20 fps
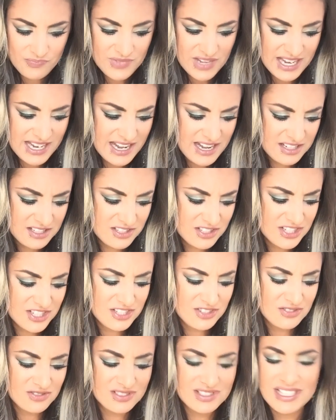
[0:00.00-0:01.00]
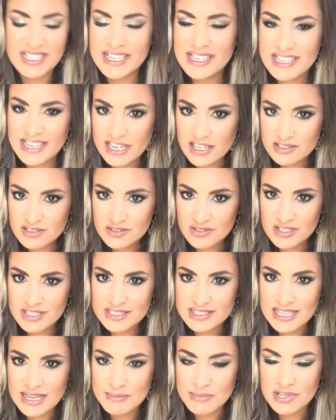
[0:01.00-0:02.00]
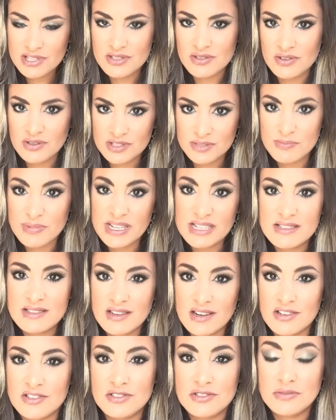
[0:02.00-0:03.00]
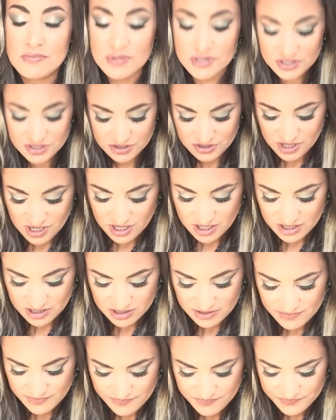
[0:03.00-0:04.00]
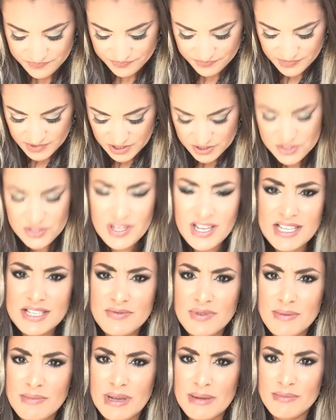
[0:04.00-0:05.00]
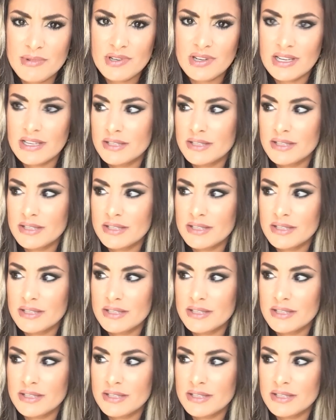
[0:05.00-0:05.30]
I actually don't like Altoids that much, or mints that are super strong. Do you guys remember?